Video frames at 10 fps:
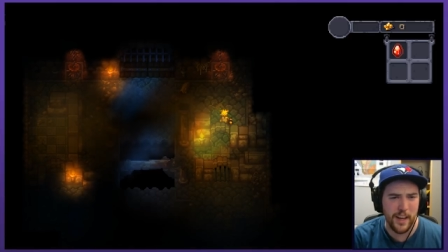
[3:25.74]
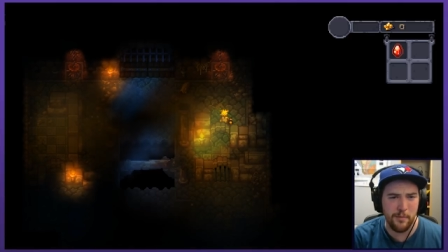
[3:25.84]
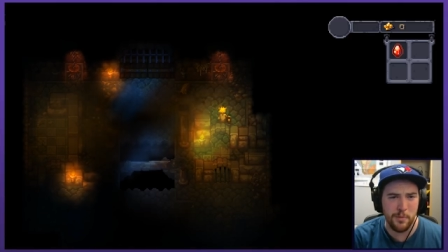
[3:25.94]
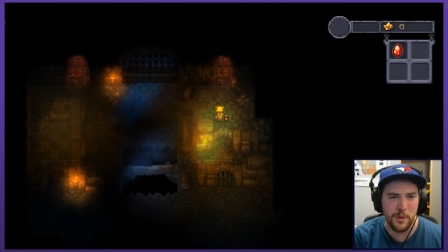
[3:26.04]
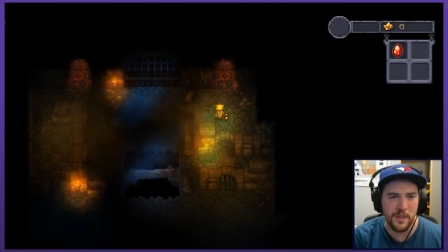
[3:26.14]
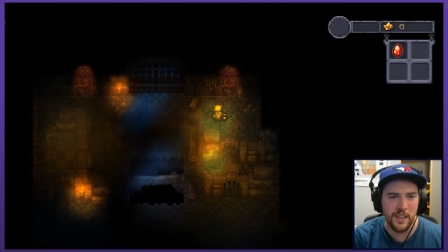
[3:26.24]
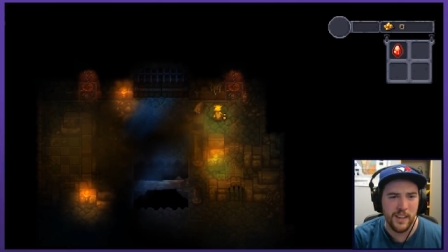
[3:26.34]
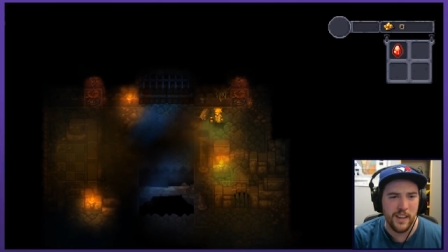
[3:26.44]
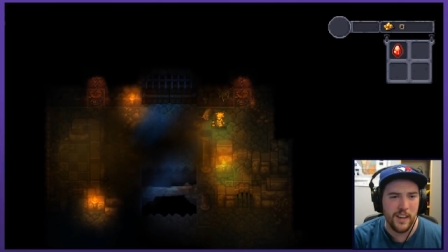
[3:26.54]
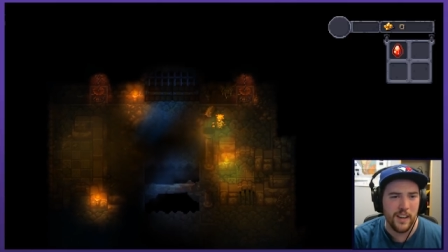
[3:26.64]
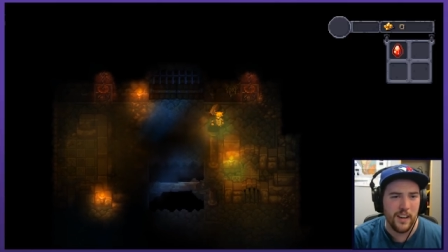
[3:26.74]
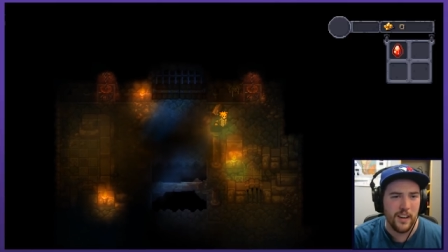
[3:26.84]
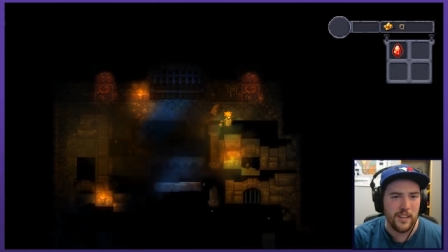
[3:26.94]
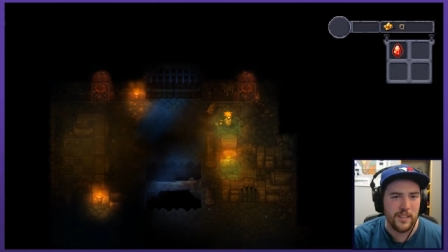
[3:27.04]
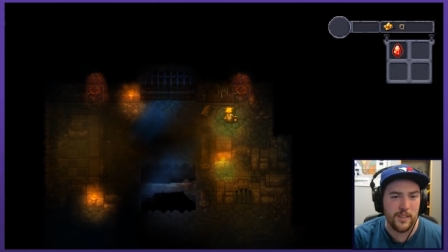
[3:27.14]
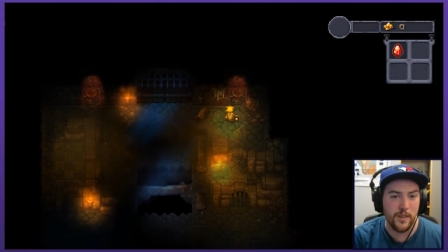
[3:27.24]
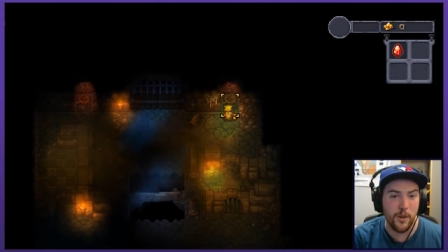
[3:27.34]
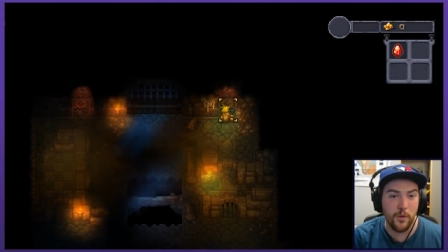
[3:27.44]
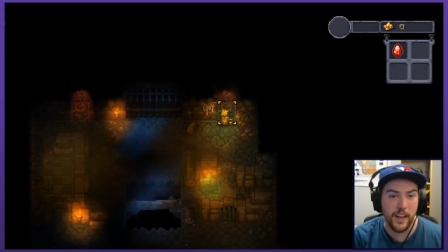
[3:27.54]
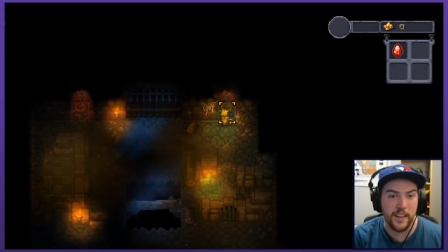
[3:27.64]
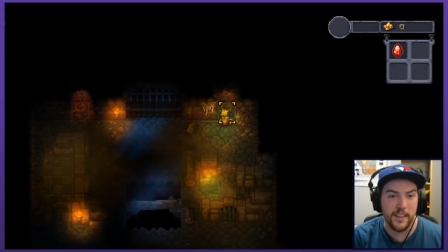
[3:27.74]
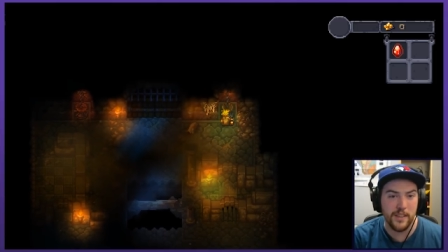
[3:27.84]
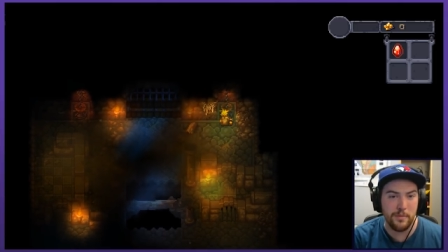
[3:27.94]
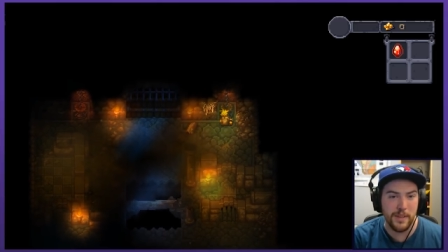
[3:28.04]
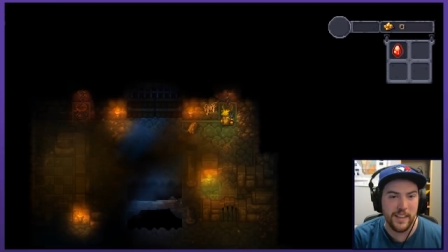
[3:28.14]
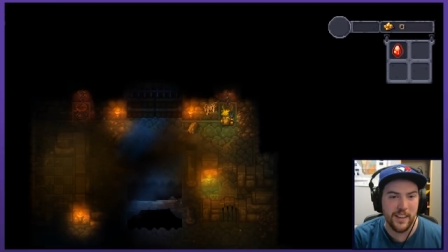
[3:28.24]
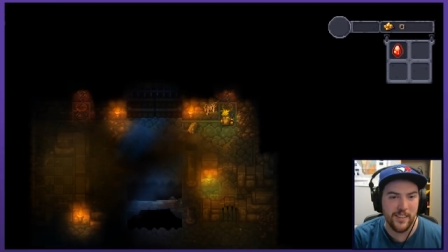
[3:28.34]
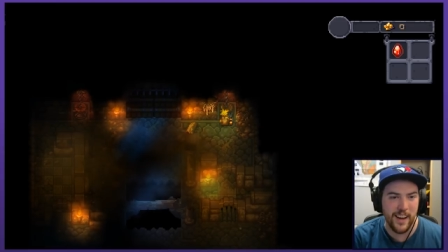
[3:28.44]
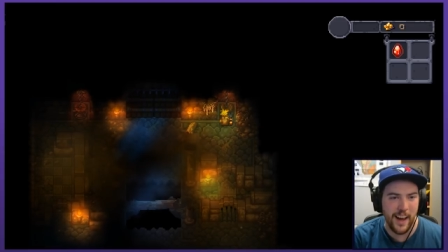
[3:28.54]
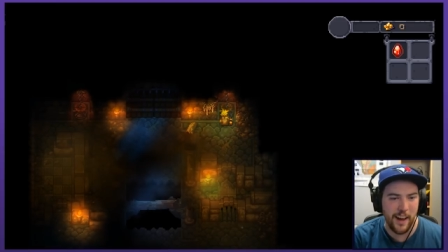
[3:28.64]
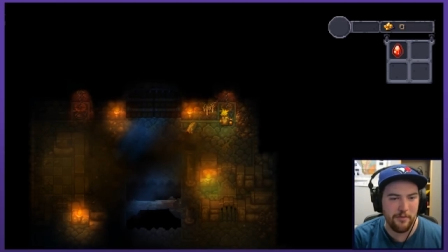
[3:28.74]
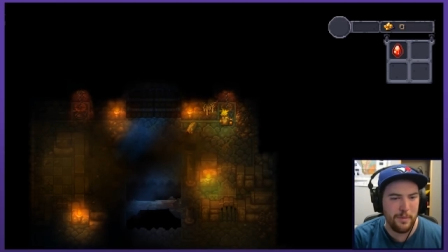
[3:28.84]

temple. Okay, this should be the other half.